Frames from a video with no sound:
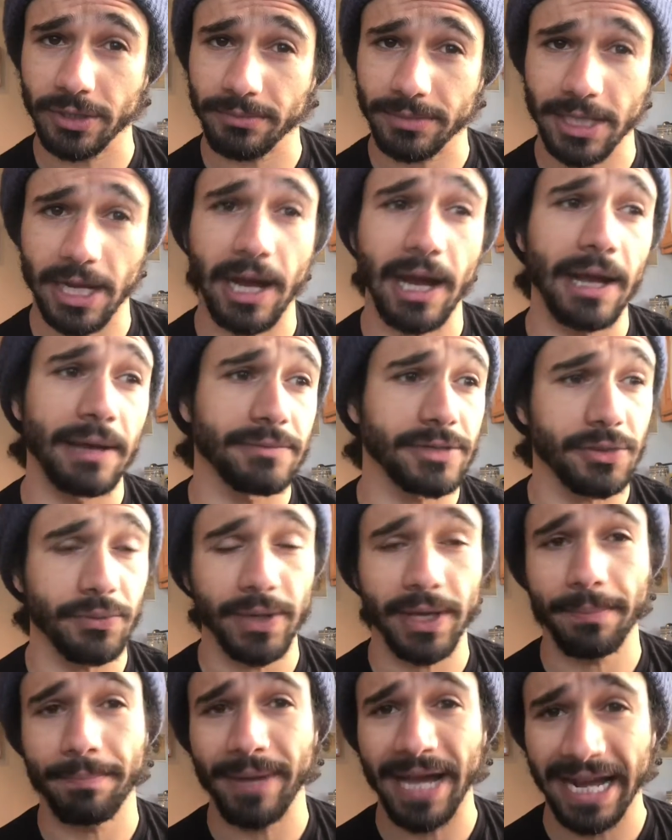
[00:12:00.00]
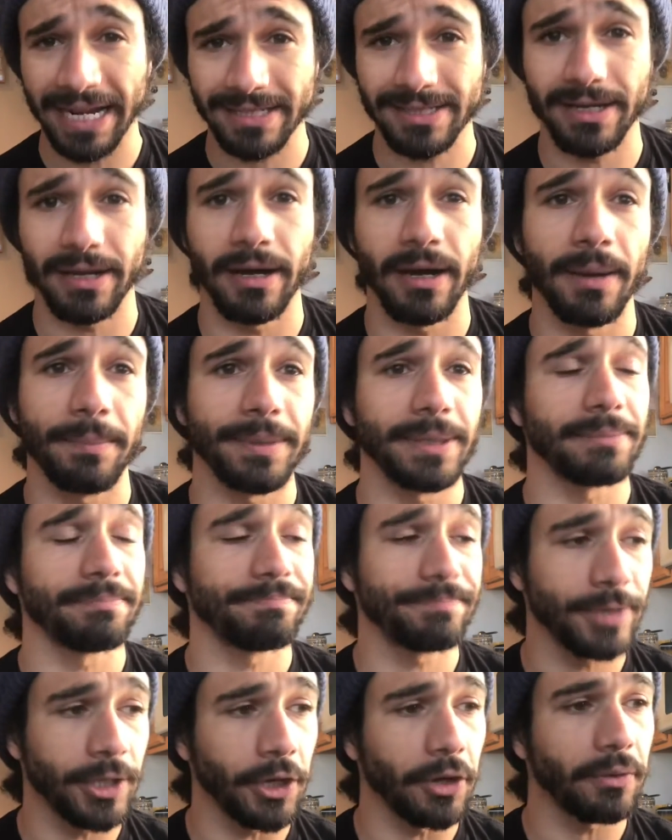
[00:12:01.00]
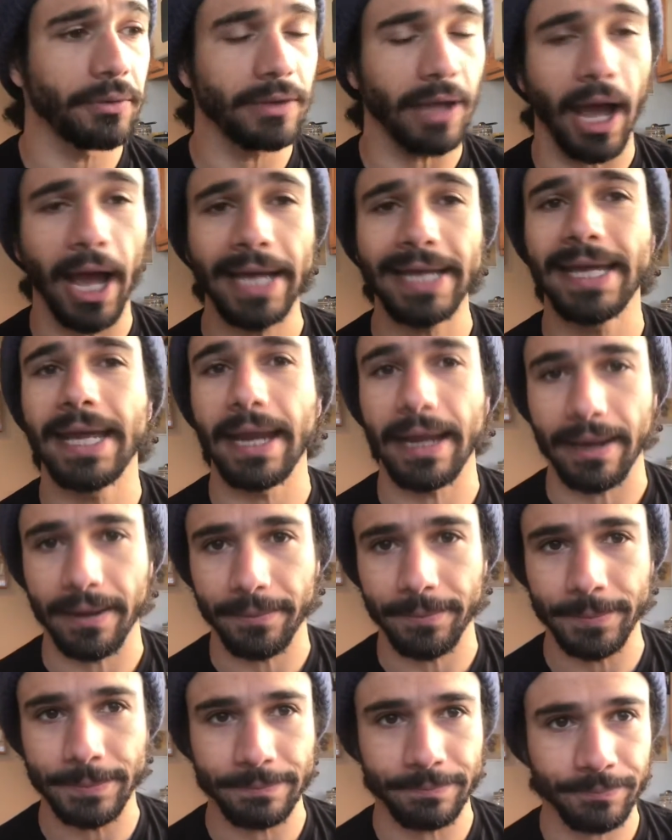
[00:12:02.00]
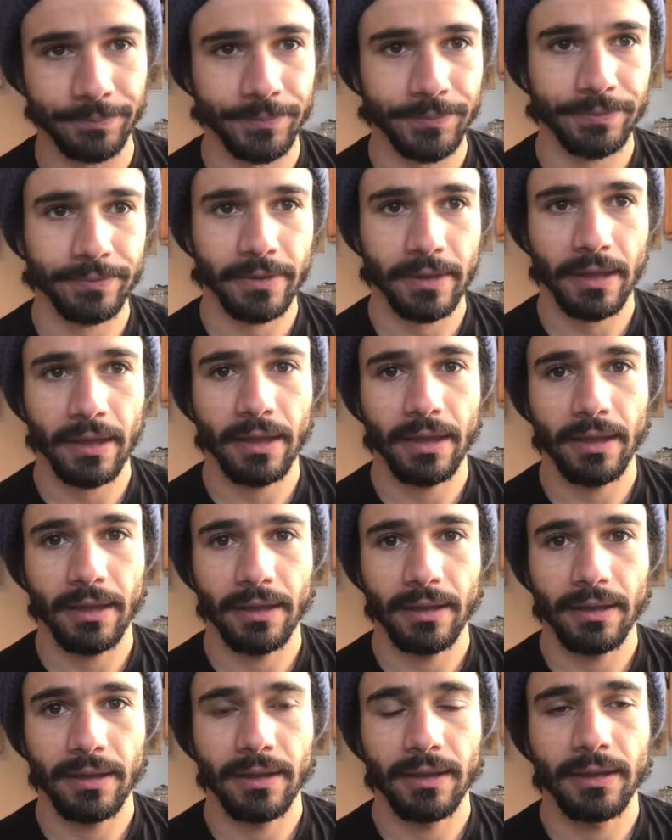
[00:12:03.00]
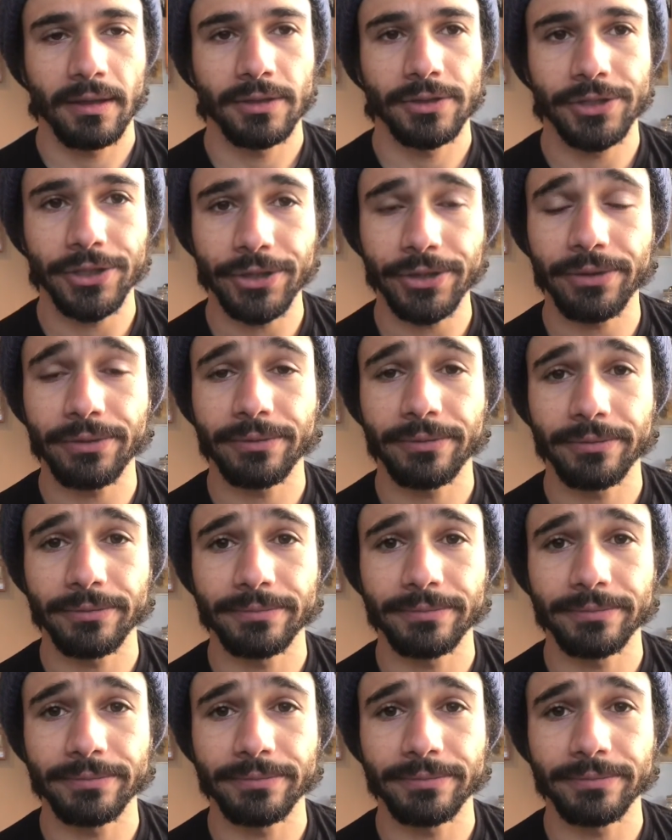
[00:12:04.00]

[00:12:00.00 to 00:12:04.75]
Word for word: sometimes and we get backed up and, you know, I get it. Dude,